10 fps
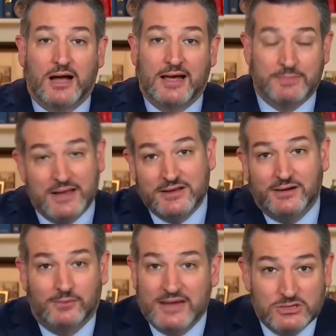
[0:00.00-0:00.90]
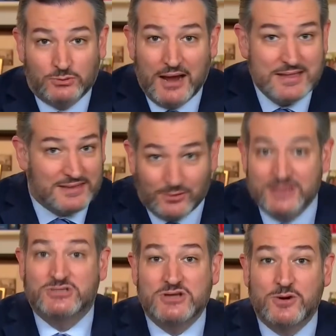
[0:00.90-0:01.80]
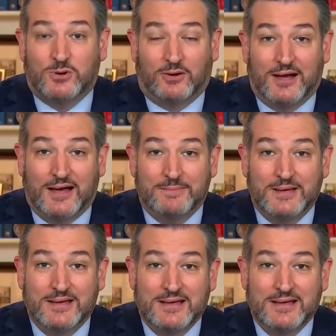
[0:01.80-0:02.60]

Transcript: crime," and you know he's right. There is no crime.